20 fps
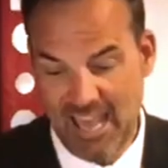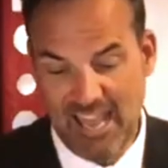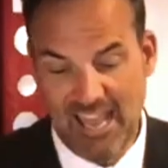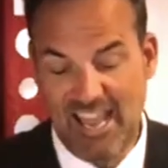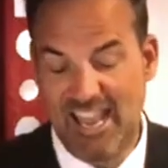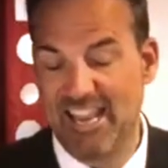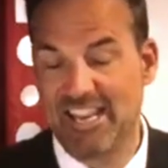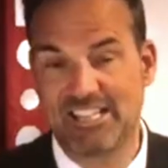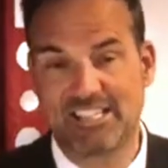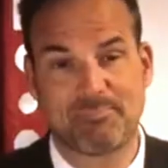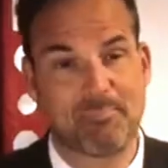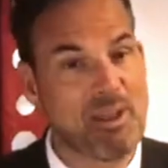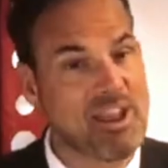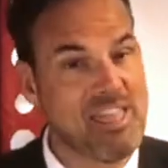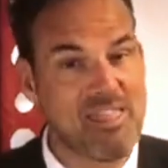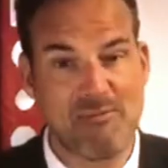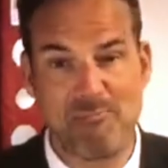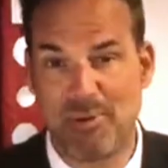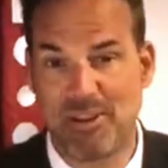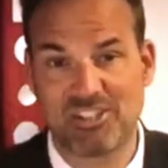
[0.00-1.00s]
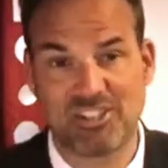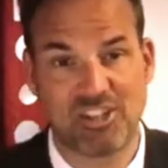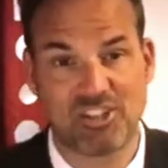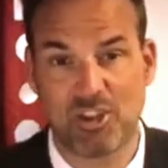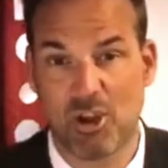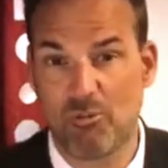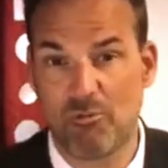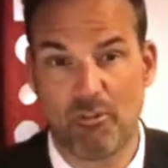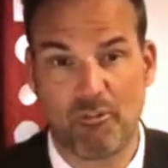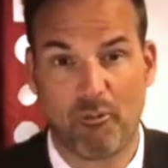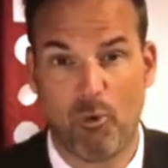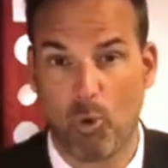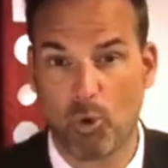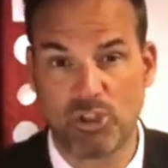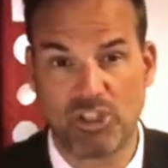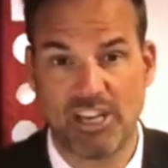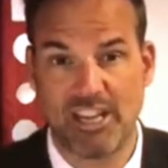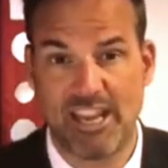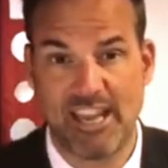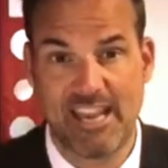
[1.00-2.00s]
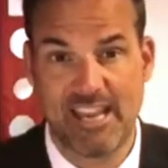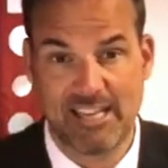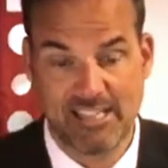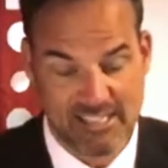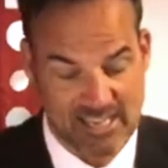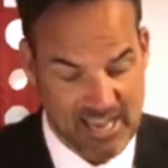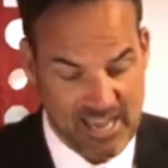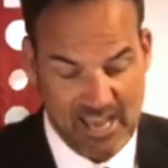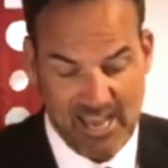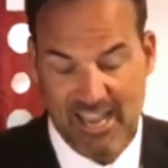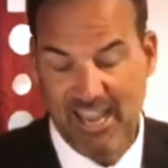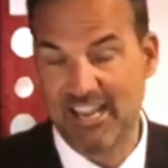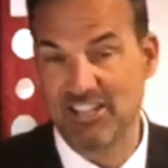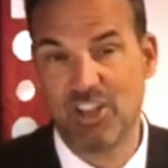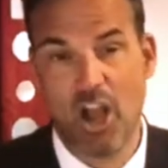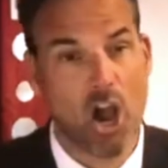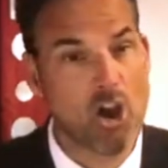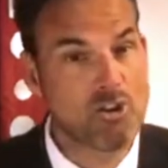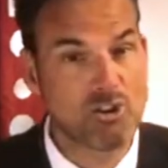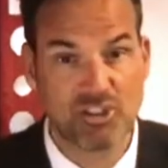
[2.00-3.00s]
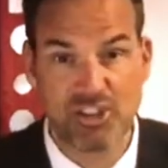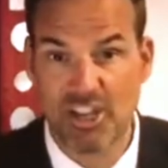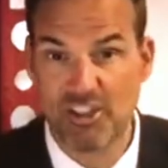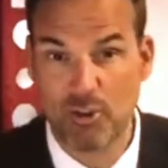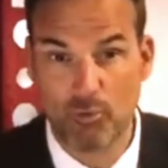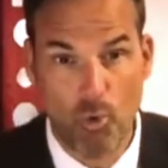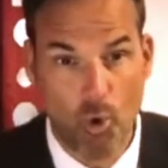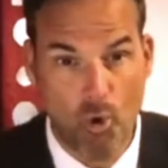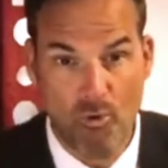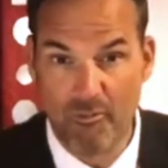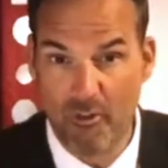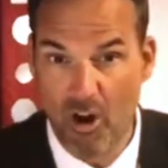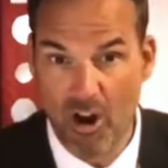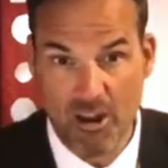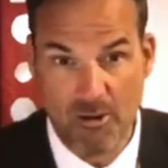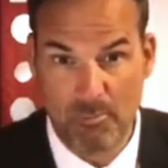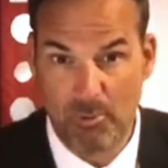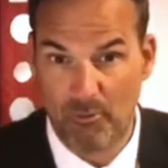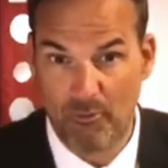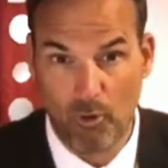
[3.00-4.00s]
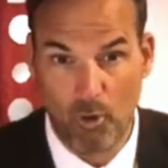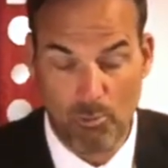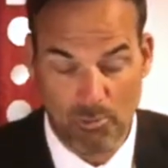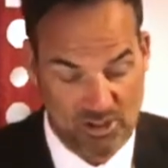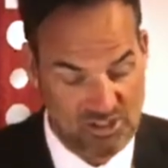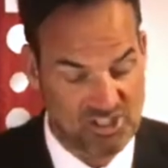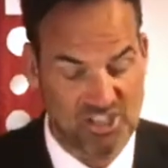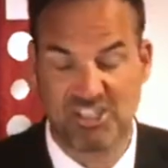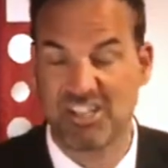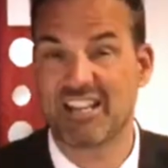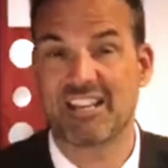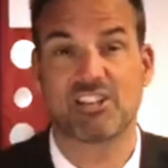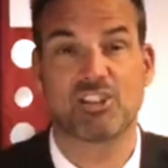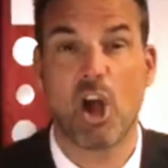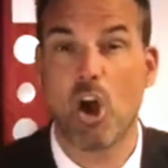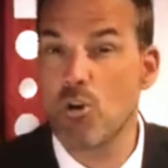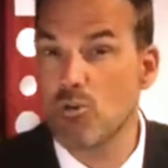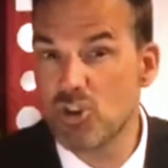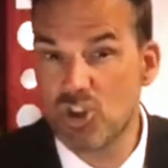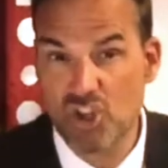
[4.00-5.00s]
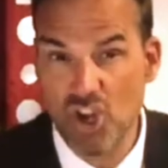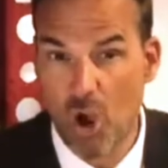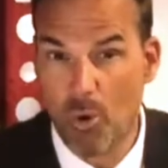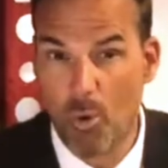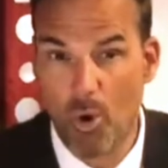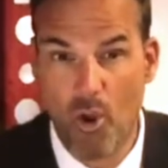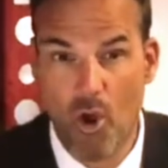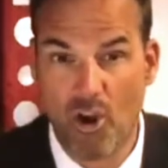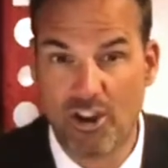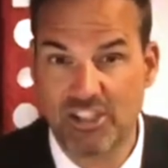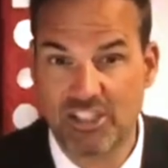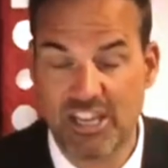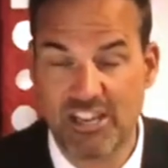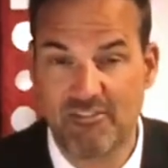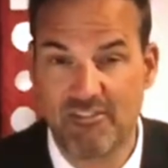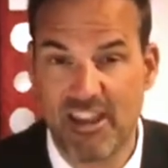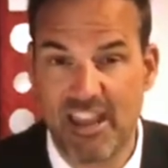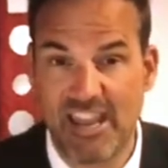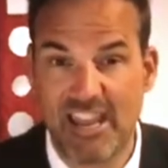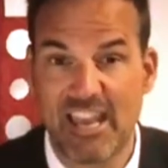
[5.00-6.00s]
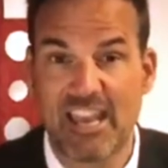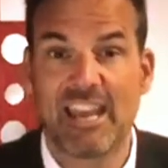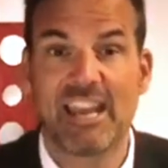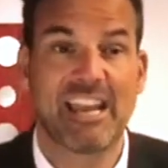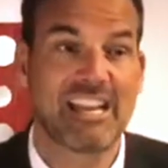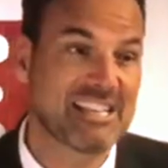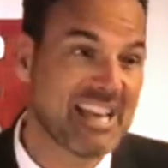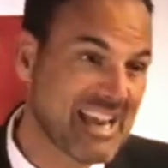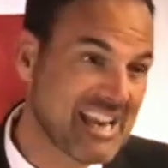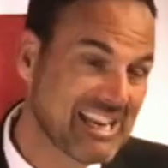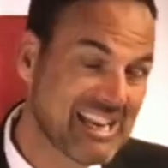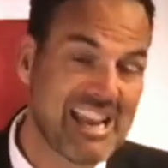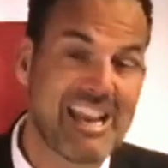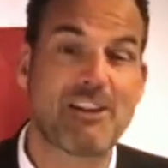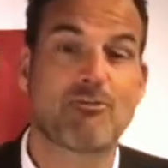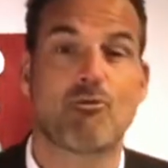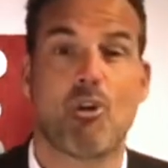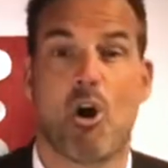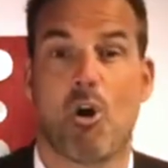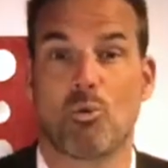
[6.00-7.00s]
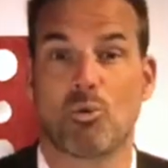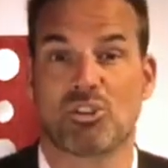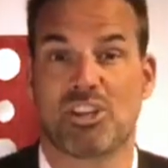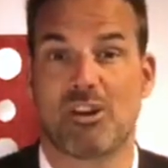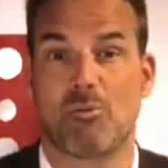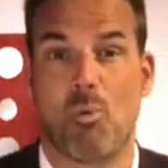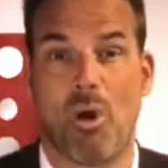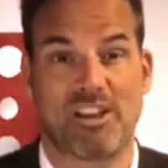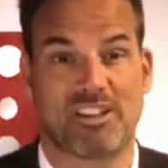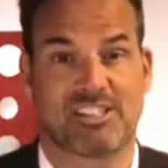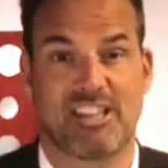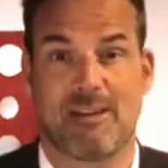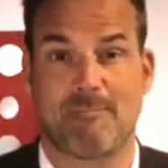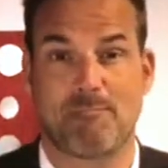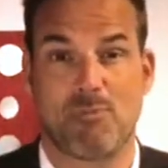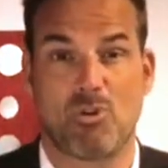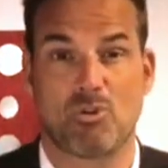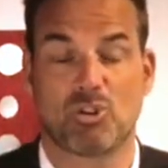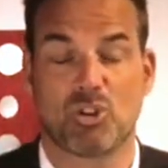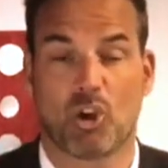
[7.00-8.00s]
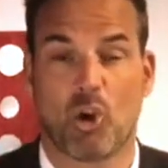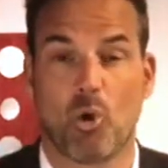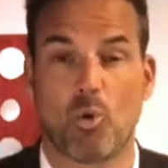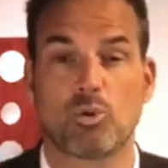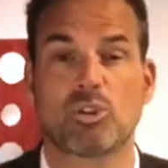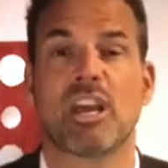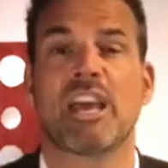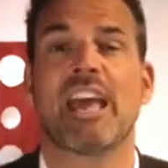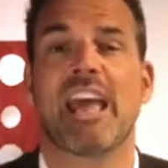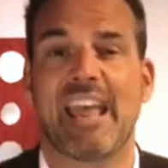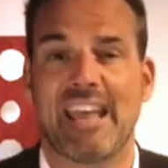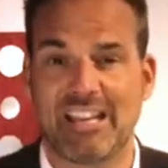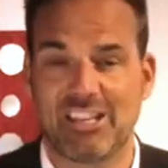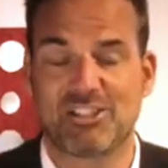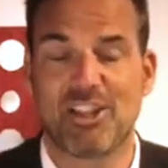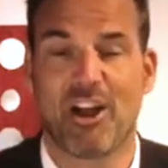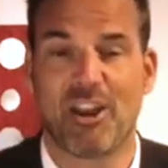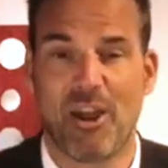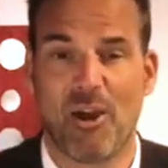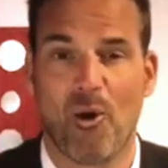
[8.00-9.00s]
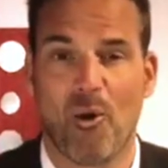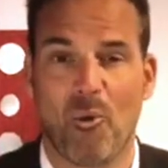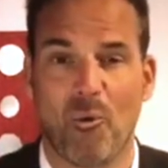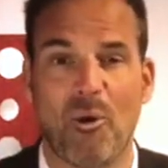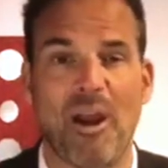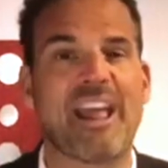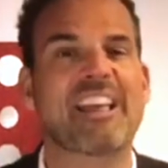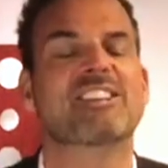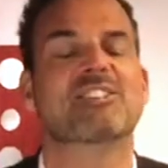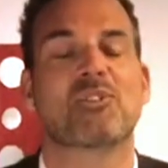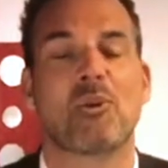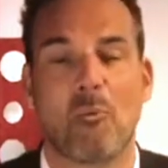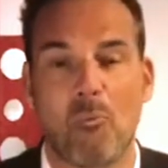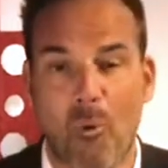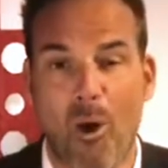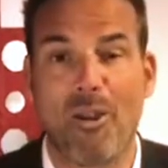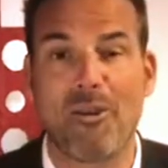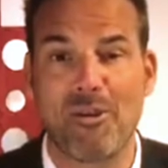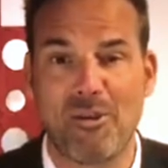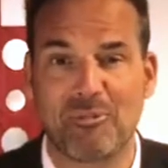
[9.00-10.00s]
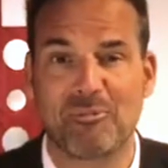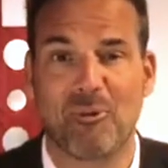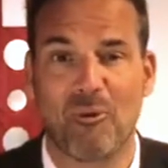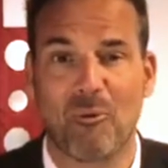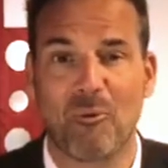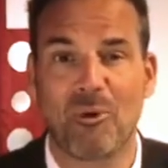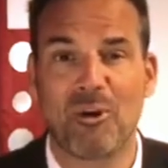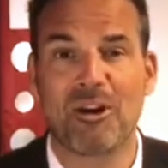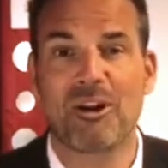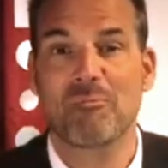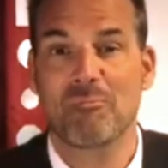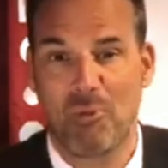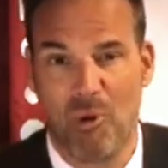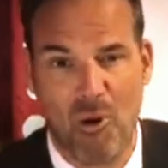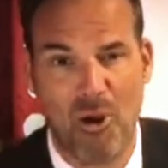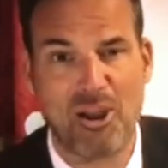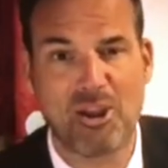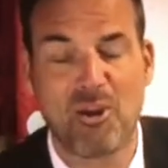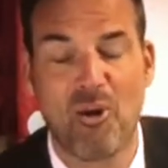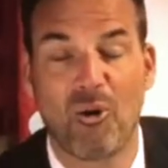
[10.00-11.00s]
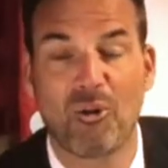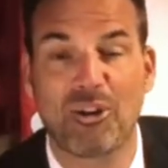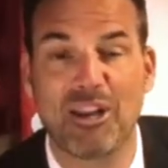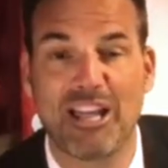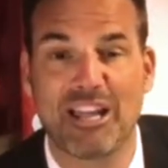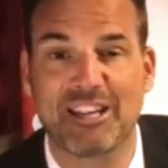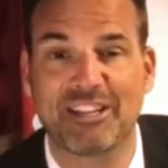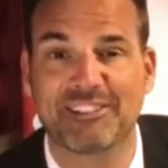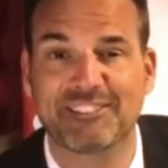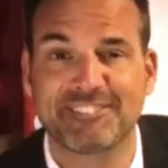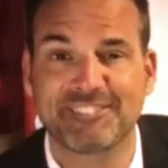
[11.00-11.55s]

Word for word: He's been in the business over forty years. He's hosted the Royal Variety Performance. He's had his own show on I T V. He's had lead roles in West End musicals. He's done it all. It's the wonderful Brian Conley.